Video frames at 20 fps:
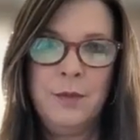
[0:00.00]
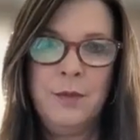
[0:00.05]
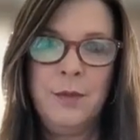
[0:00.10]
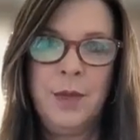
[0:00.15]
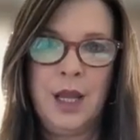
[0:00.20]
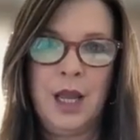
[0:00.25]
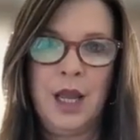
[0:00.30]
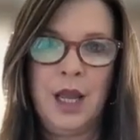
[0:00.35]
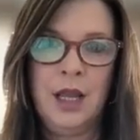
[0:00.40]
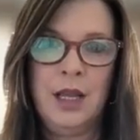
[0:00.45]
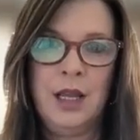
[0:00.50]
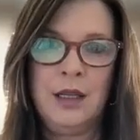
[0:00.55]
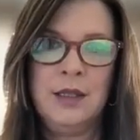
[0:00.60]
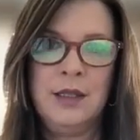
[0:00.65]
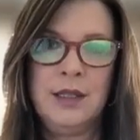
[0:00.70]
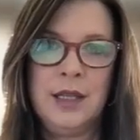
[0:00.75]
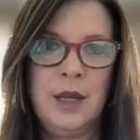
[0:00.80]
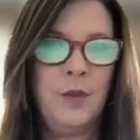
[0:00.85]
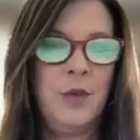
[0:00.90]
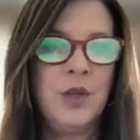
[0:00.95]

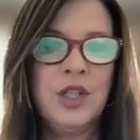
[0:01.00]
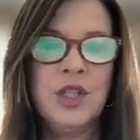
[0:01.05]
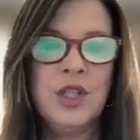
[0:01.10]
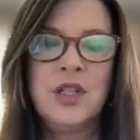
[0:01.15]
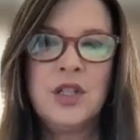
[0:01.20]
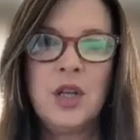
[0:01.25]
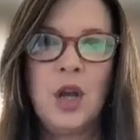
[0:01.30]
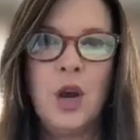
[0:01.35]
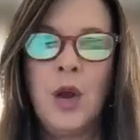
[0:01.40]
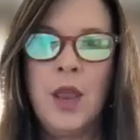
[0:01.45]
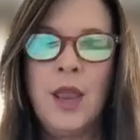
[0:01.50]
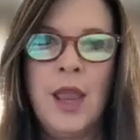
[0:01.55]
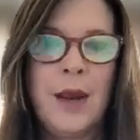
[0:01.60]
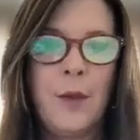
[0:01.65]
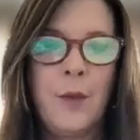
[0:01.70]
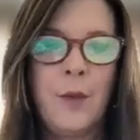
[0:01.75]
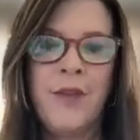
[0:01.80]
because it was just so, like,